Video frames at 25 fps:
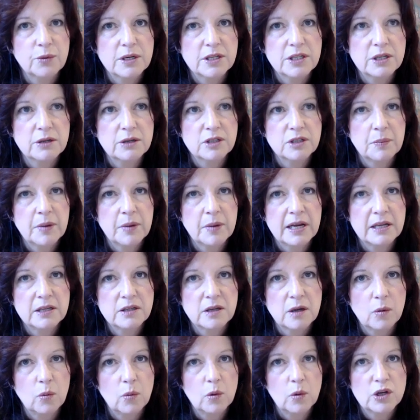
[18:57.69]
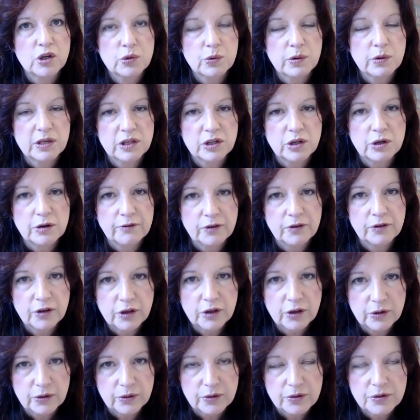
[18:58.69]
so it depends on which one you've
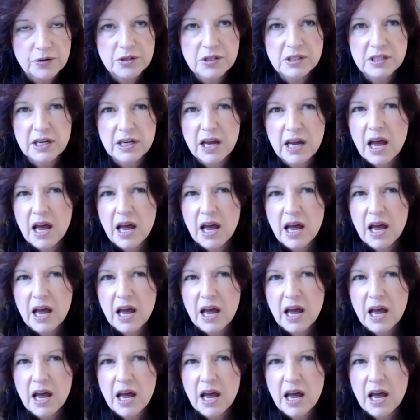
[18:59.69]
used.